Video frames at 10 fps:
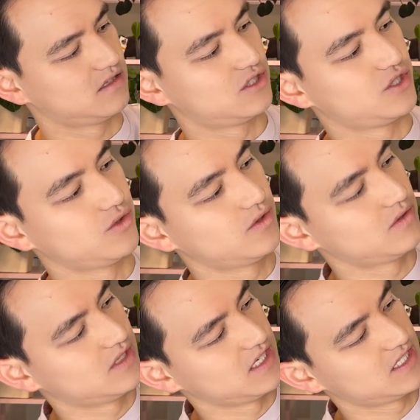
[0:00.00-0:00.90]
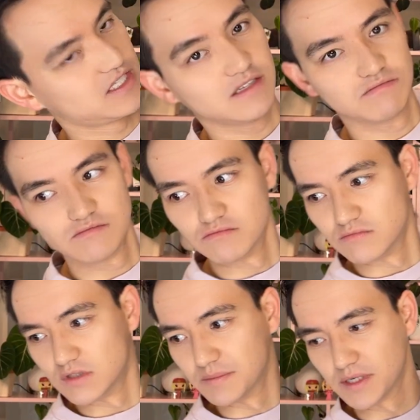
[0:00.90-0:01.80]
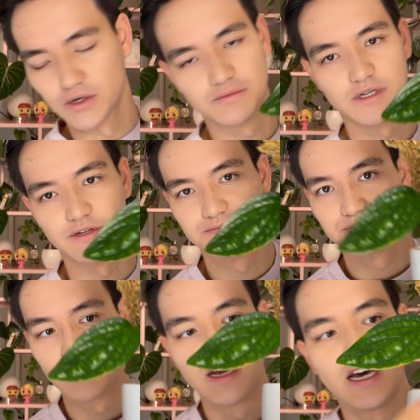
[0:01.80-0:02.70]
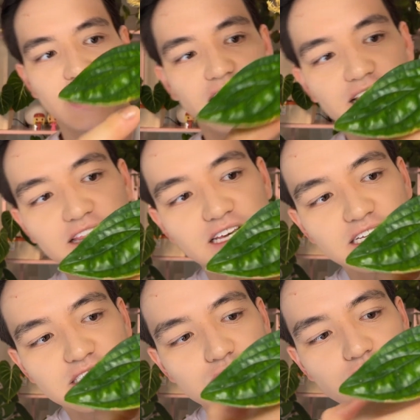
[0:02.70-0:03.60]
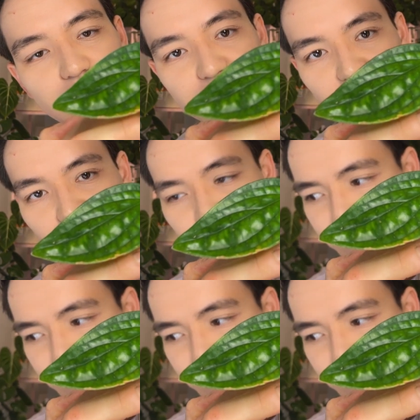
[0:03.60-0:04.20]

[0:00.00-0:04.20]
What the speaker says: let me go here. It had these two leaves here,